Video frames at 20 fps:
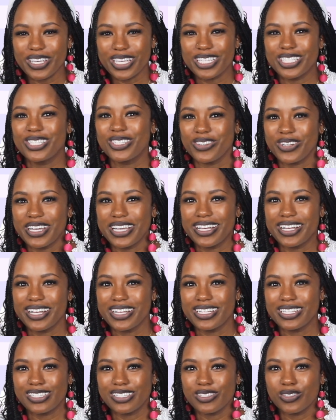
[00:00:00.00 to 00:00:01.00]
Easter egg
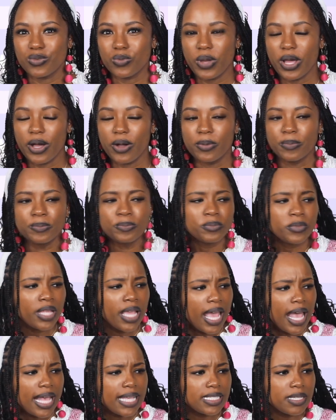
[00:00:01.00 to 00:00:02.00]
hunts as well.
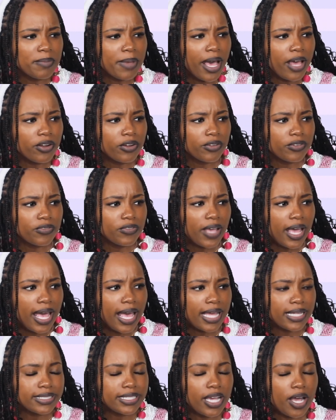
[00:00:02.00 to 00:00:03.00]
As a matter of
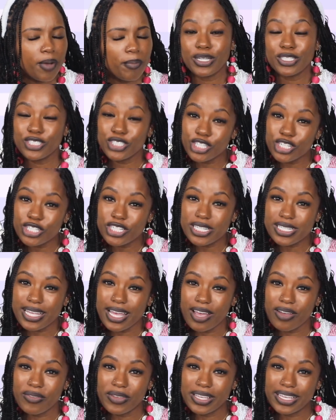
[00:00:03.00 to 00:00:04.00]
fact, my church is
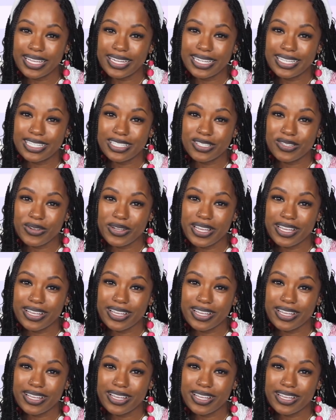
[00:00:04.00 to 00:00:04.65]
having an Easter